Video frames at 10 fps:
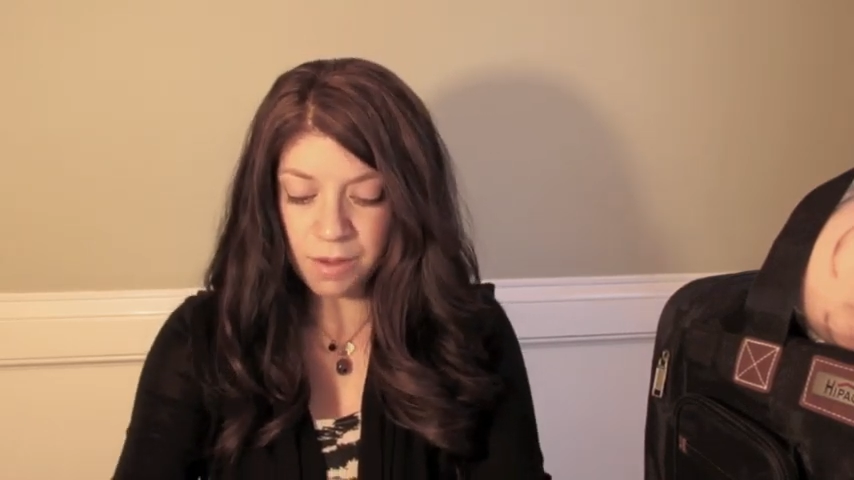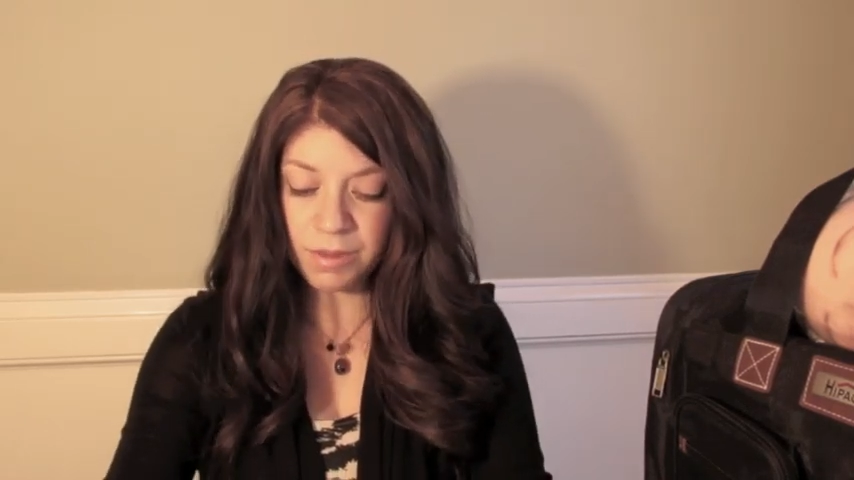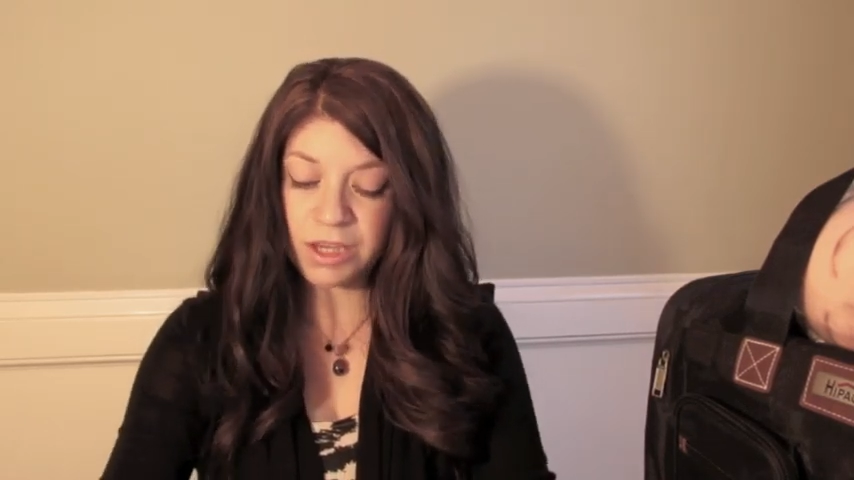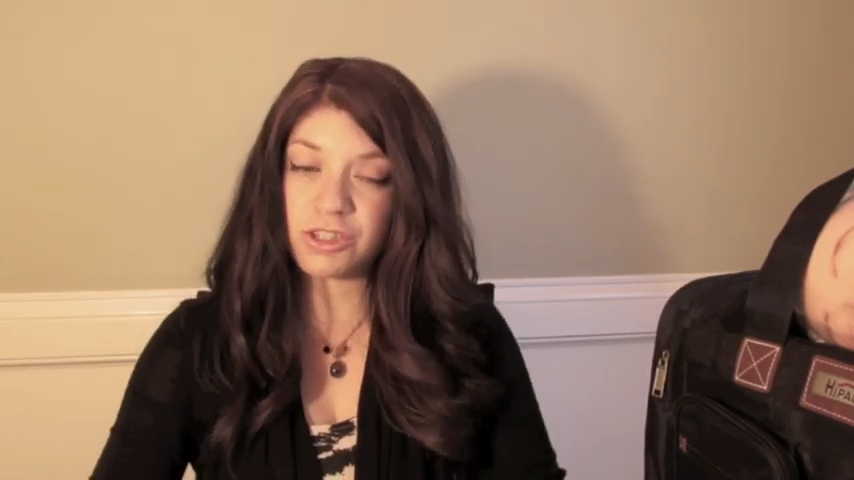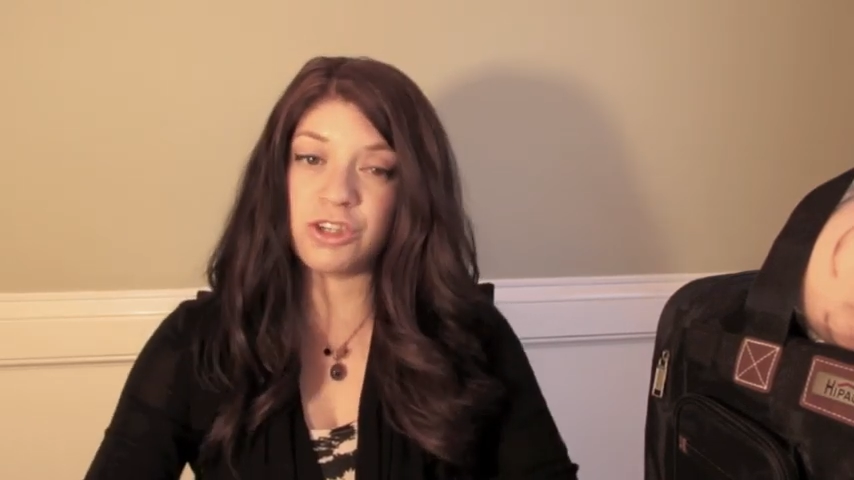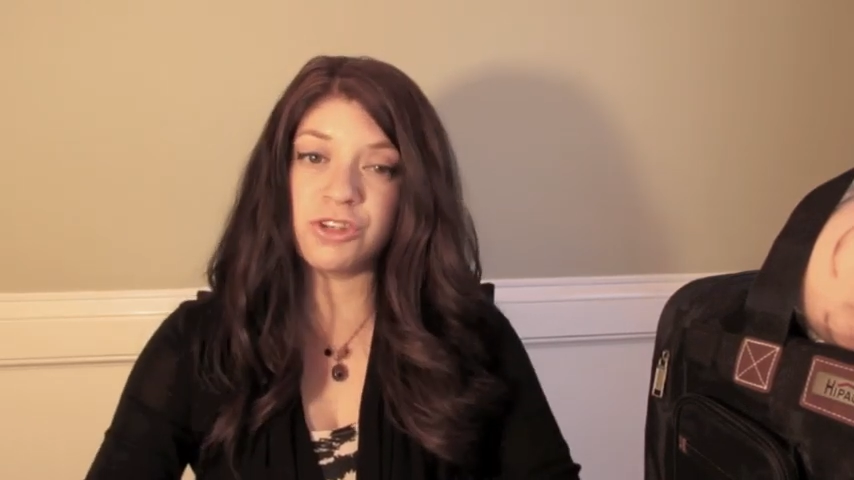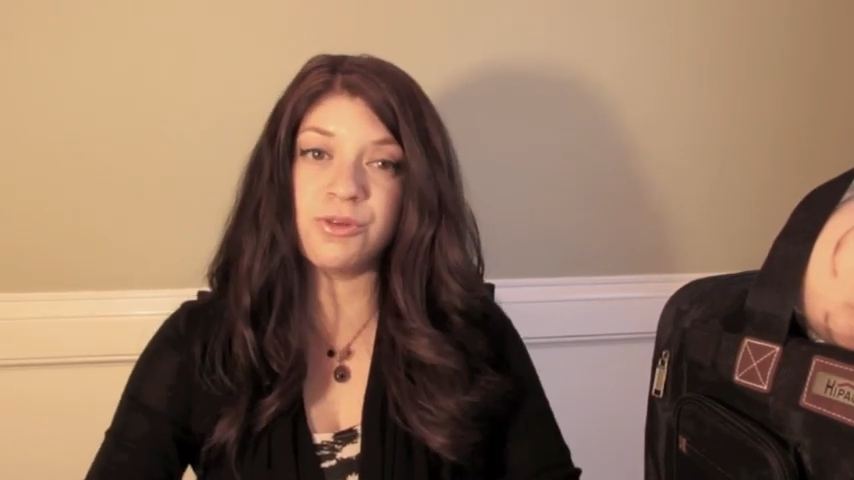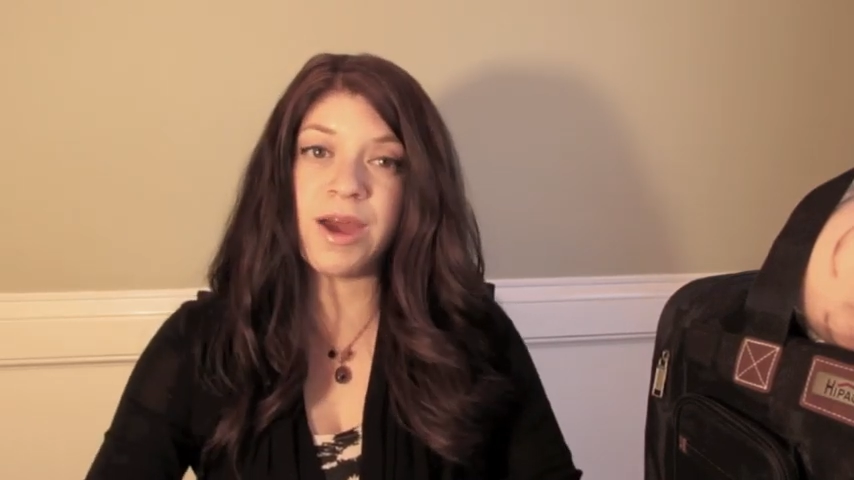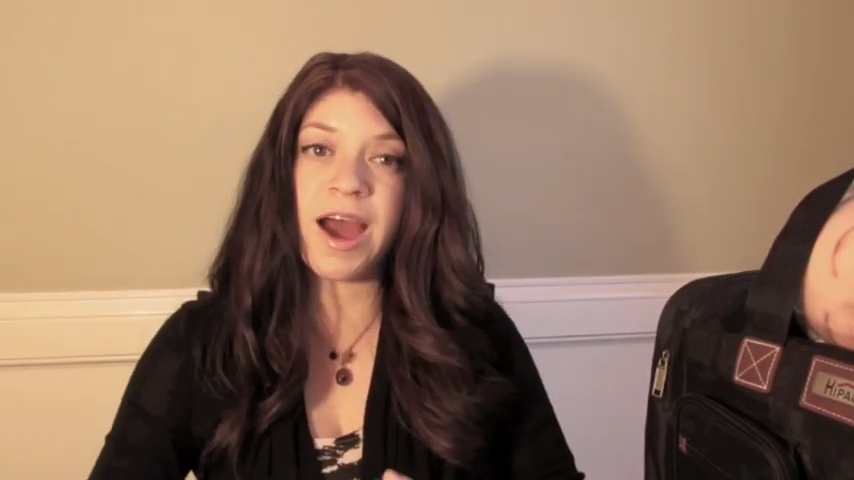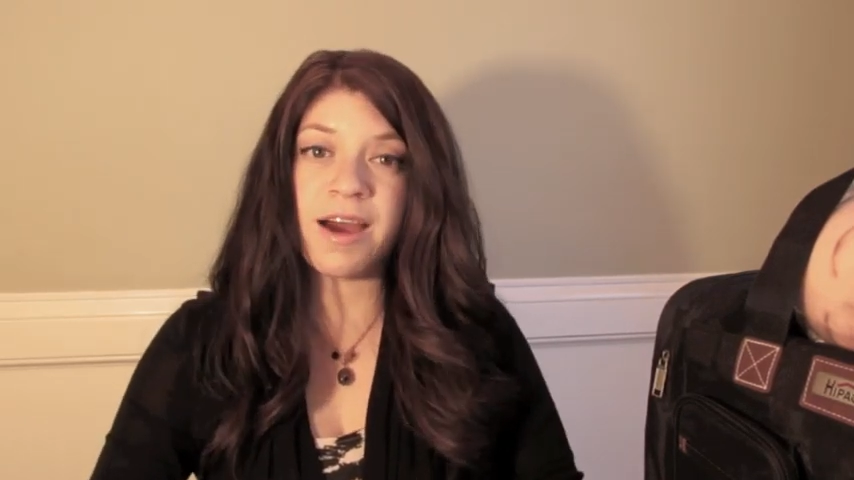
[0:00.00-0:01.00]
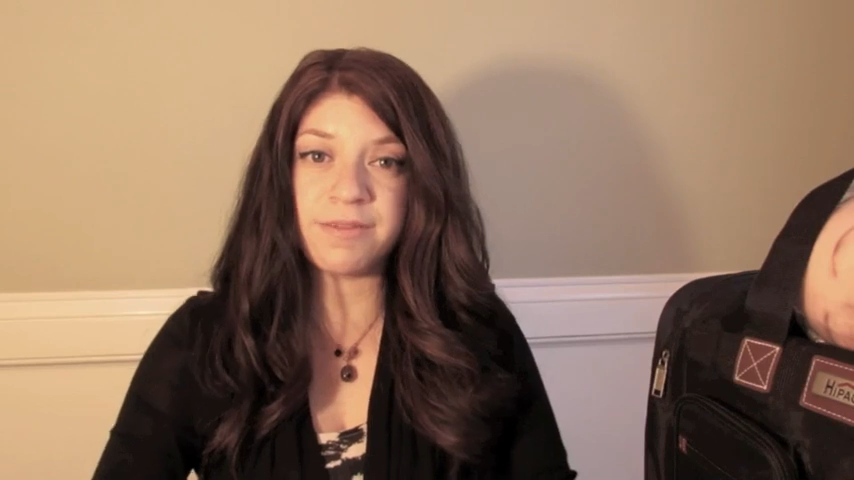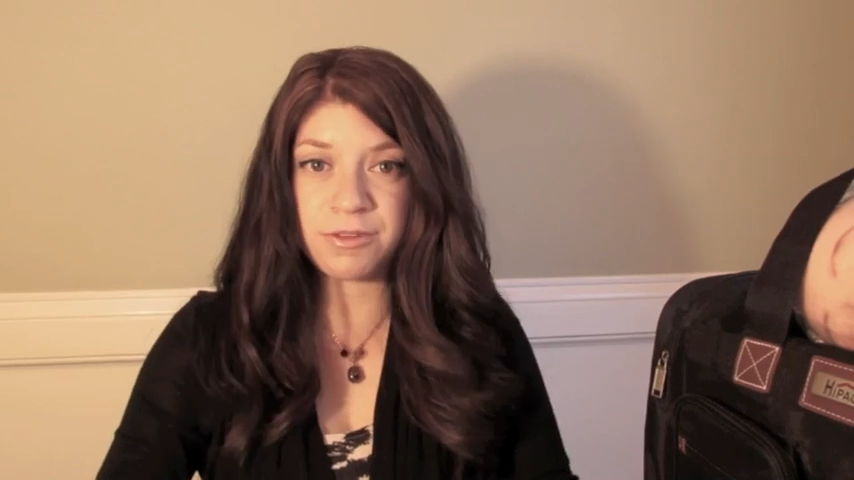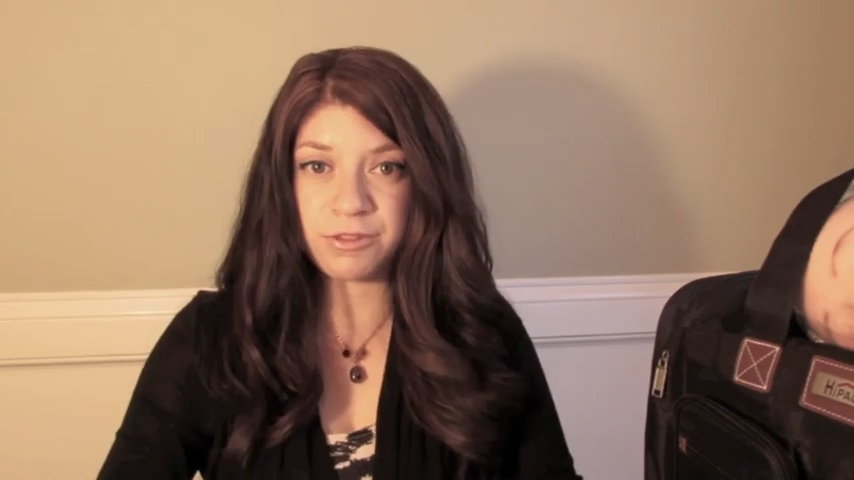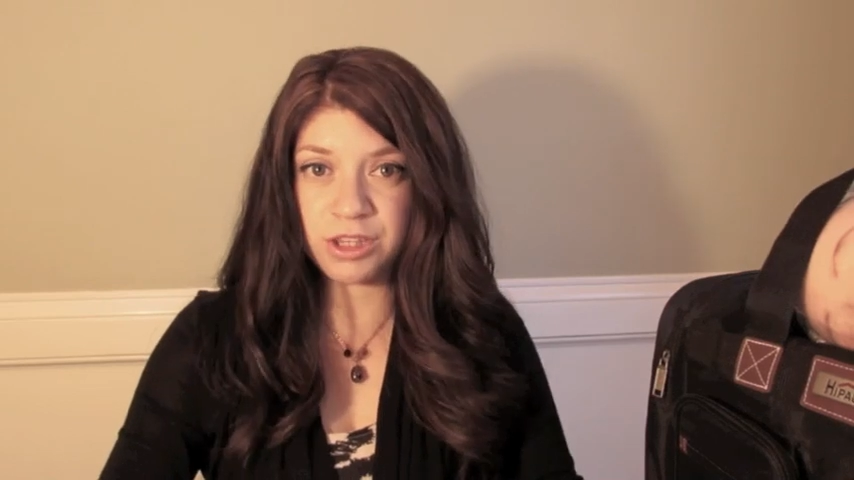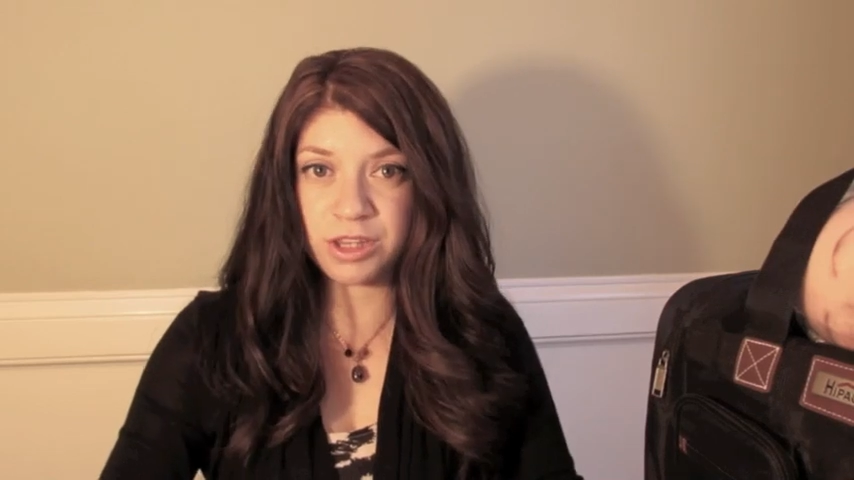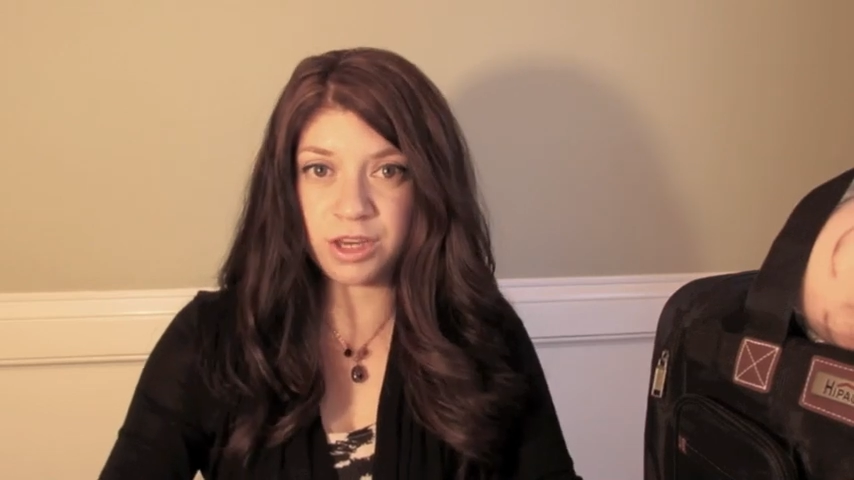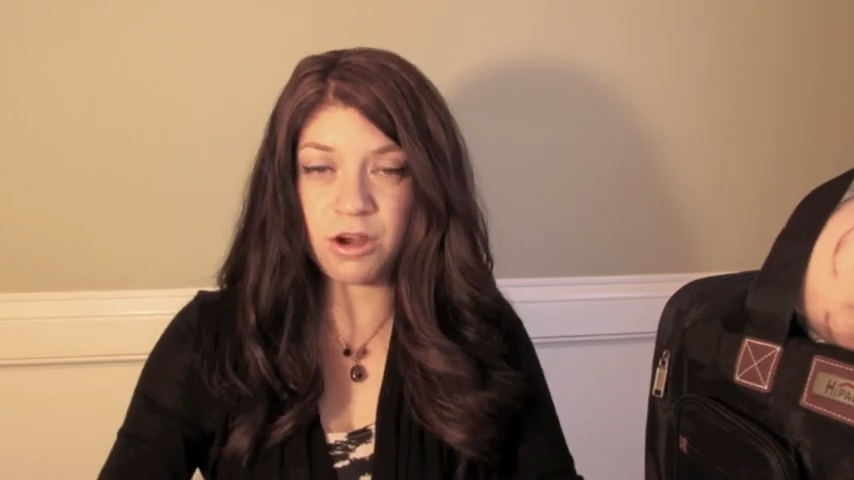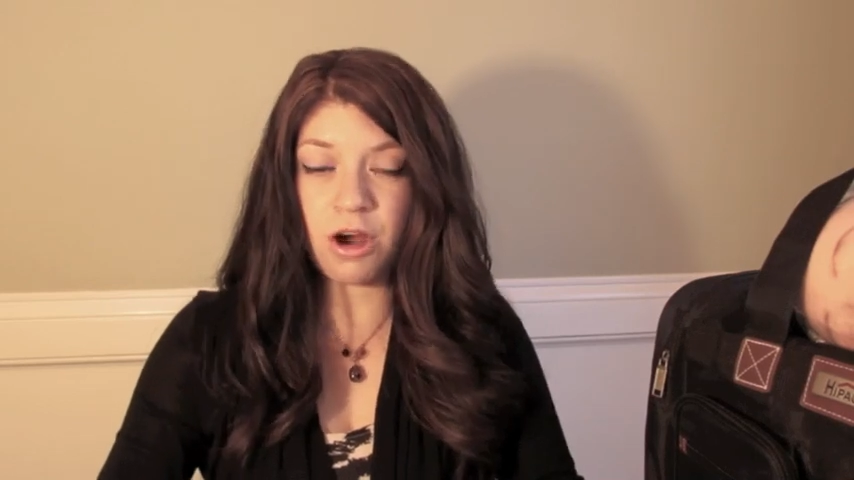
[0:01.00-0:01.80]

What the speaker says: make sure you have everything,